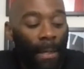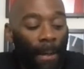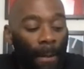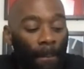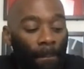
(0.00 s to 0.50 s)

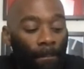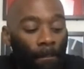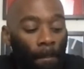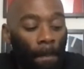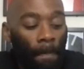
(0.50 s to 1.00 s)
Um,
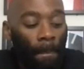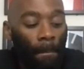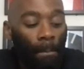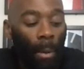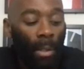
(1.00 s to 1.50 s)

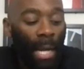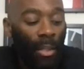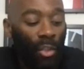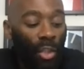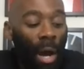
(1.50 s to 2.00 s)
but we're
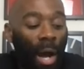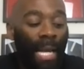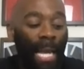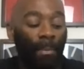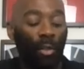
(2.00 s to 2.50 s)
going on to our
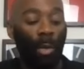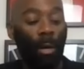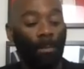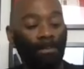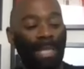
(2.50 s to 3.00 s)
game as
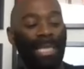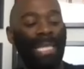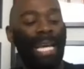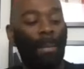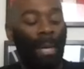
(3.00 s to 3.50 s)
well. And it's
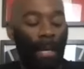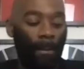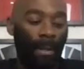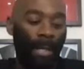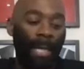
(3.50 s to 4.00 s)
getting a
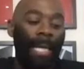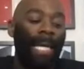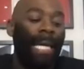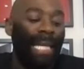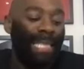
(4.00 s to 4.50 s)
bit,
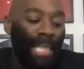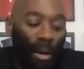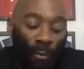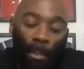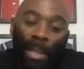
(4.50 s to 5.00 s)
it's
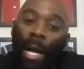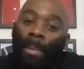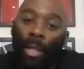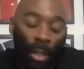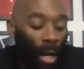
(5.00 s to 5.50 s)
tough for me
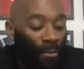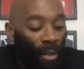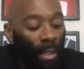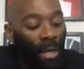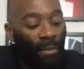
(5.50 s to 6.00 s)
coming on
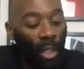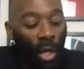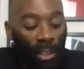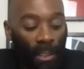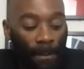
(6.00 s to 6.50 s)
after another
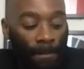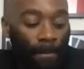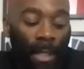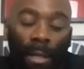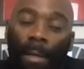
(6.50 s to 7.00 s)
loss.
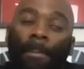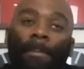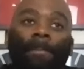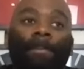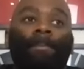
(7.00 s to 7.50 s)
Um,